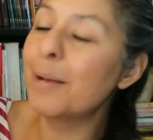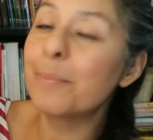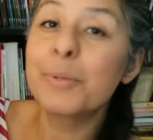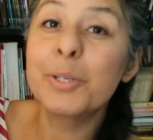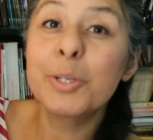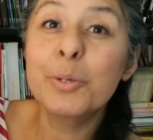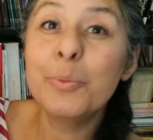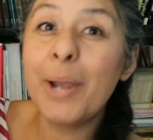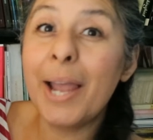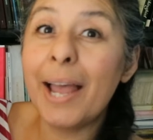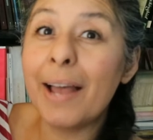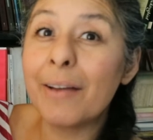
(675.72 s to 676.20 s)

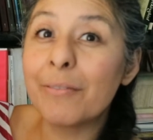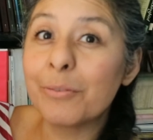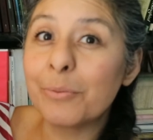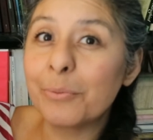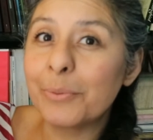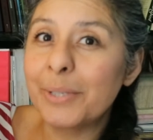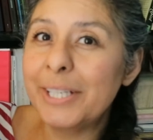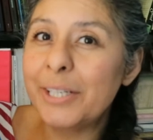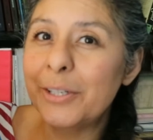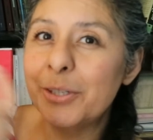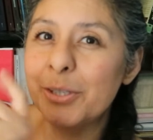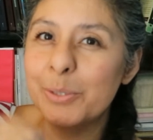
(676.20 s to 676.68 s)
You have
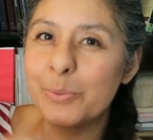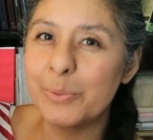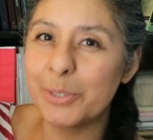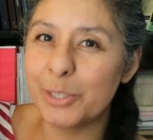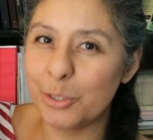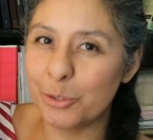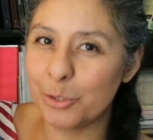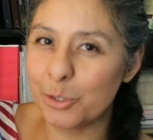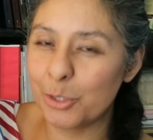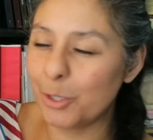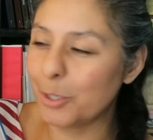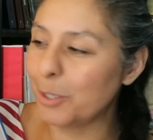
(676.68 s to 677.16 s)
readers, which
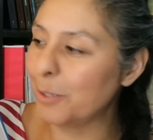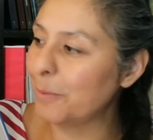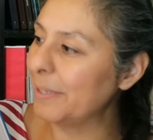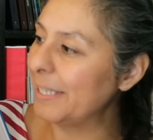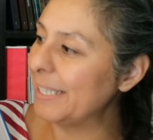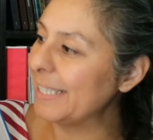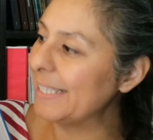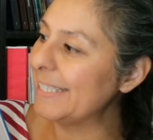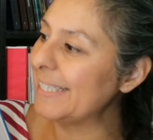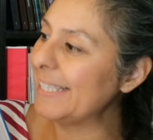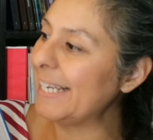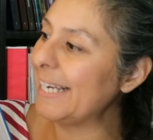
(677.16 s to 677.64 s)
I'll show you
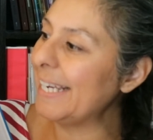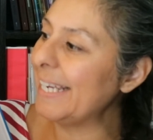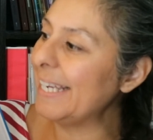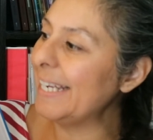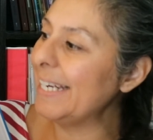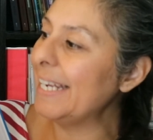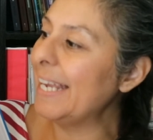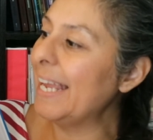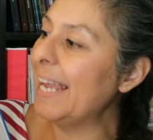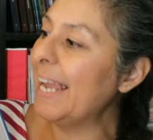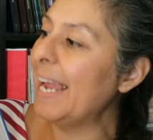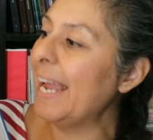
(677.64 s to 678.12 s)
in a
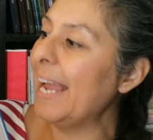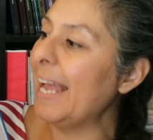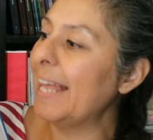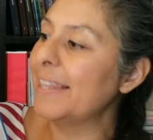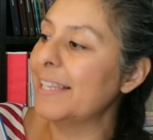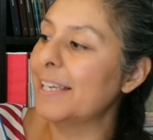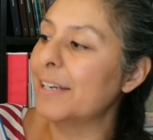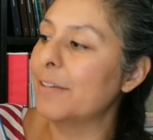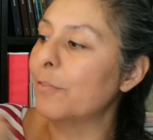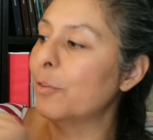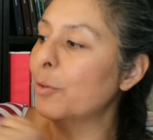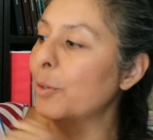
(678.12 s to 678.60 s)
second, and
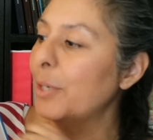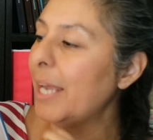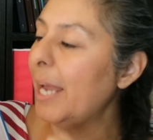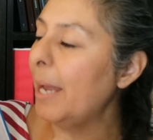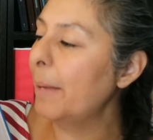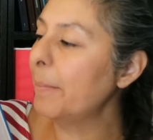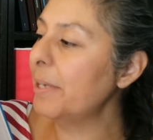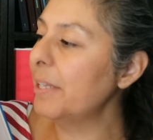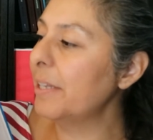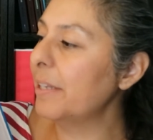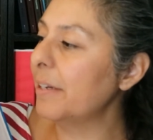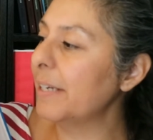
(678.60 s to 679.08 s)
then
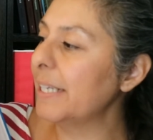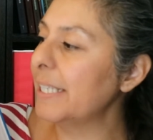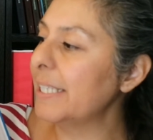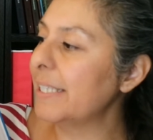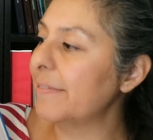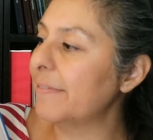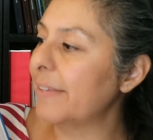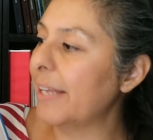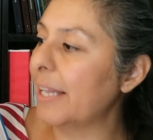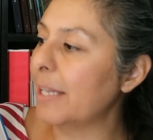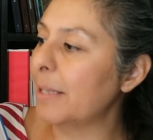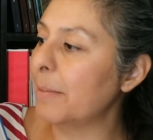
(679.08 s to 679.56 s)
vocabulary
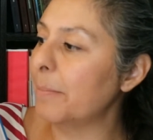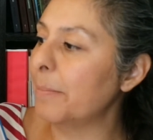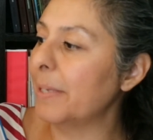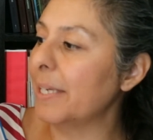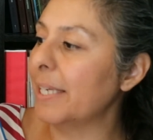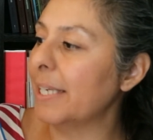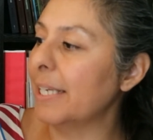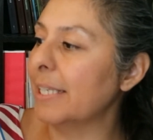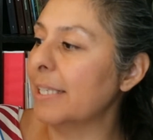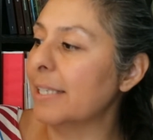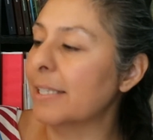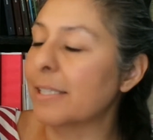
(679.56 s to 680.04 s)

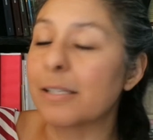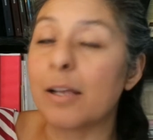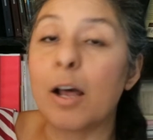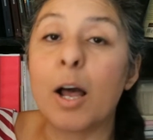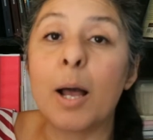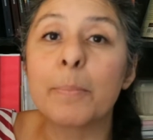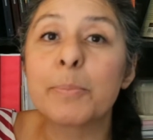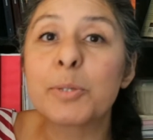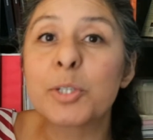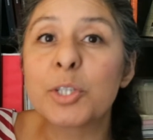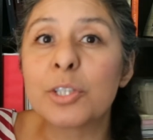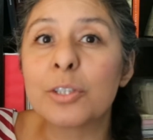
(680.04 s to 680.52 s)
development. It is
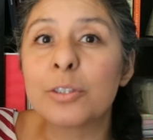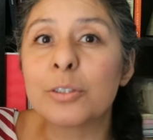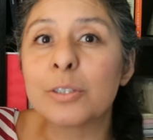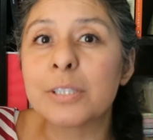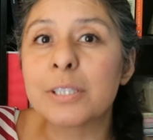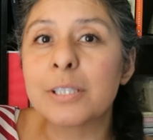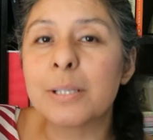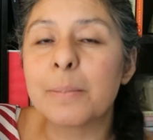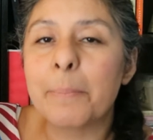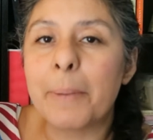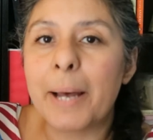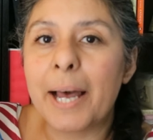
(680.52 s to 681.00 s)
optional
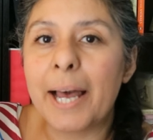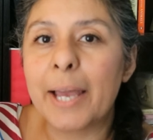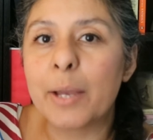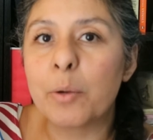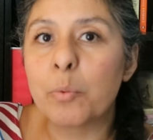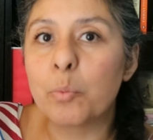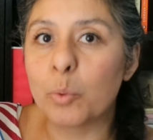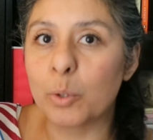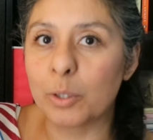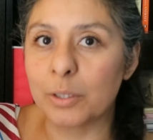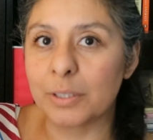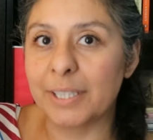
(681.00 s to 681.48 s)
to buy
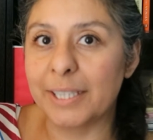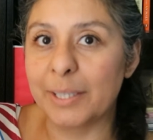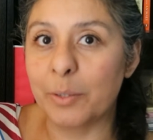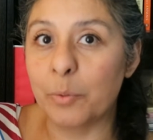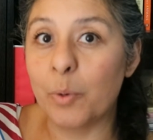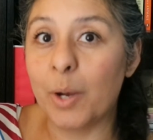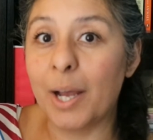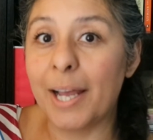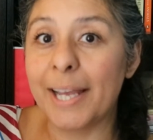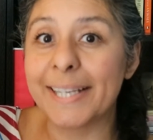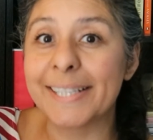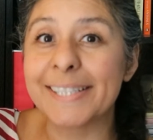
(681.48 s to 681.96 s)
Wordly
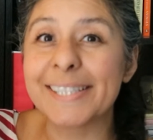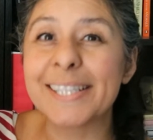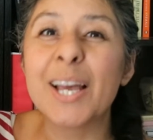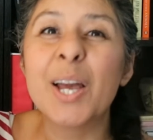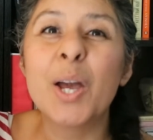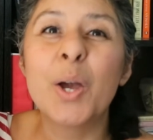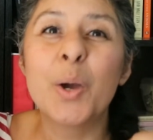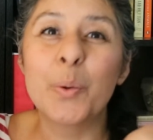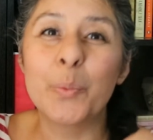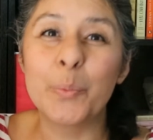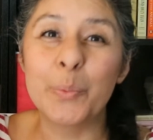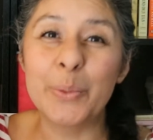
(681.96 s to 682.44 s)
Wise.
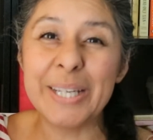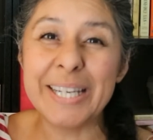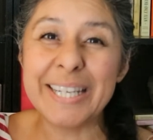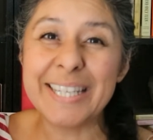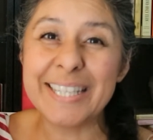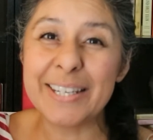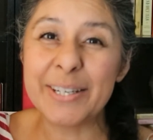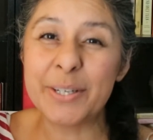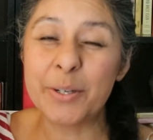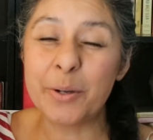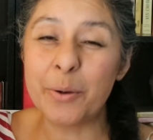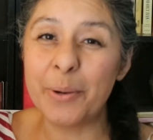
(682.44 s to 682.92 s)
We
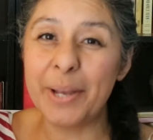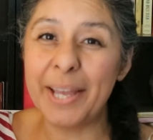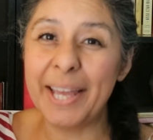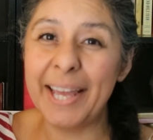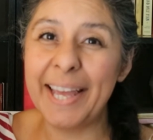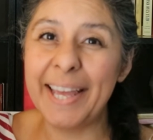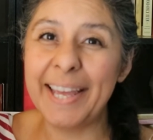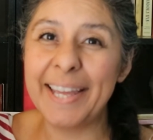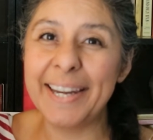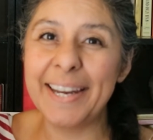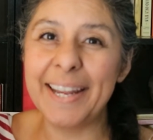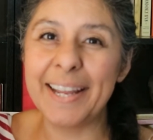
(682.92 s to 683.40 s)
did go
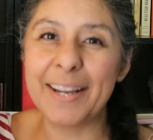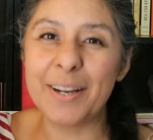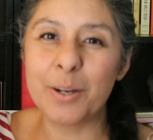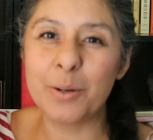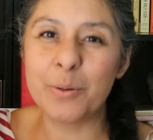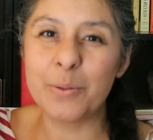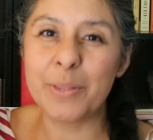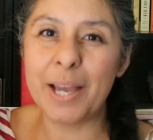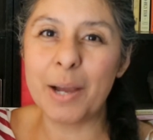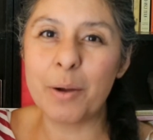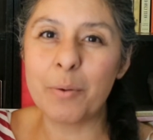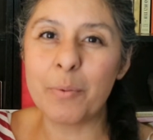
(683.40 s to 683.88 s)
ahead and
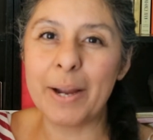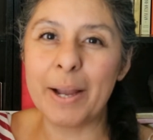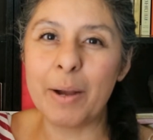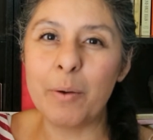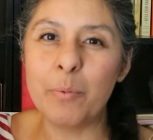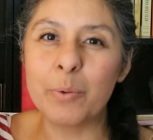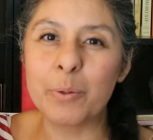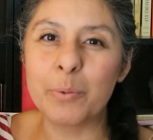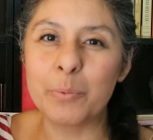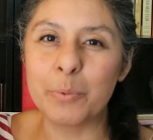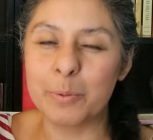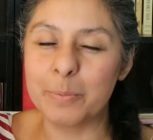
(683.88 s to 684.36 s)
go that
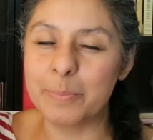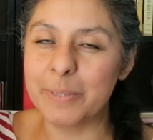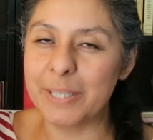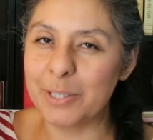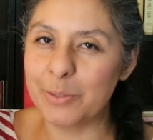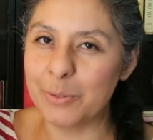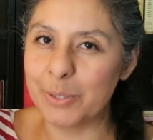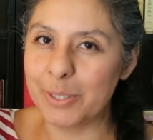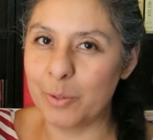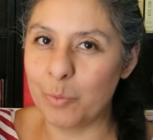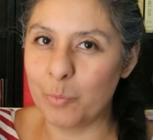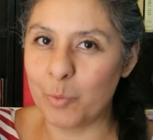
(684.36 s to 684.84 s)
route. We will be
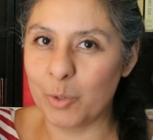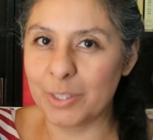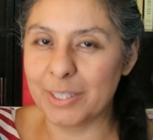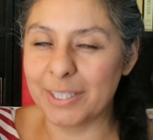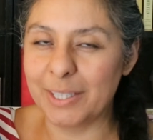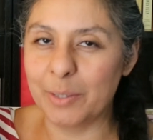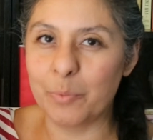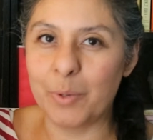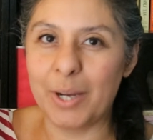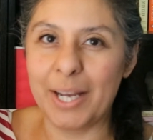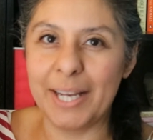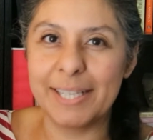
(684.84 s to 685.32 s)
using
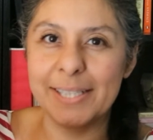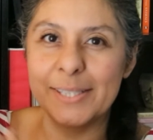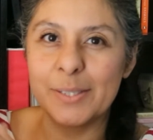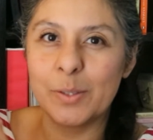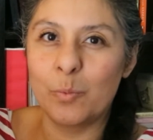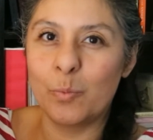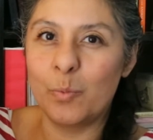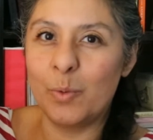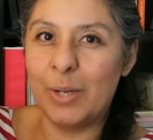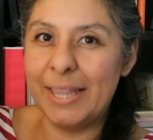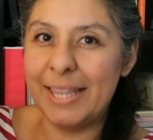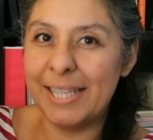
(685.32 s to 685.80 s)
Wordly Wise
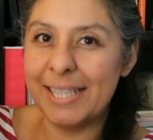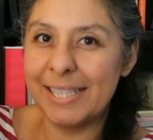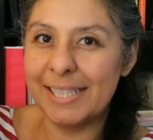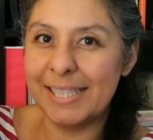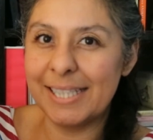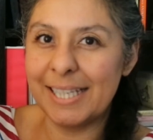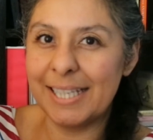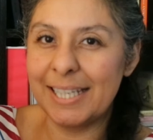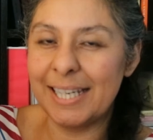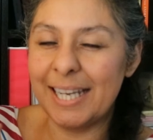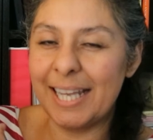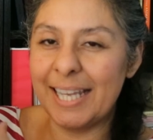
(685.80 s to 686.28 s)
with
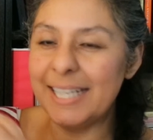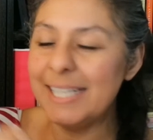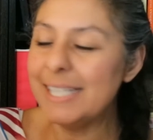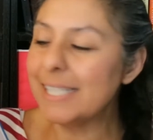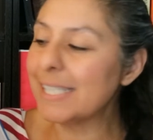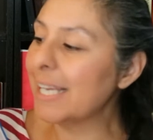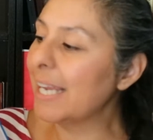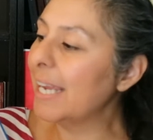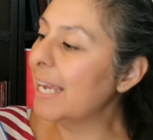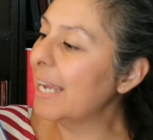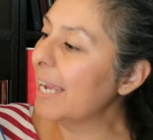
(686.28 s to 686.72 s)
Sunlight.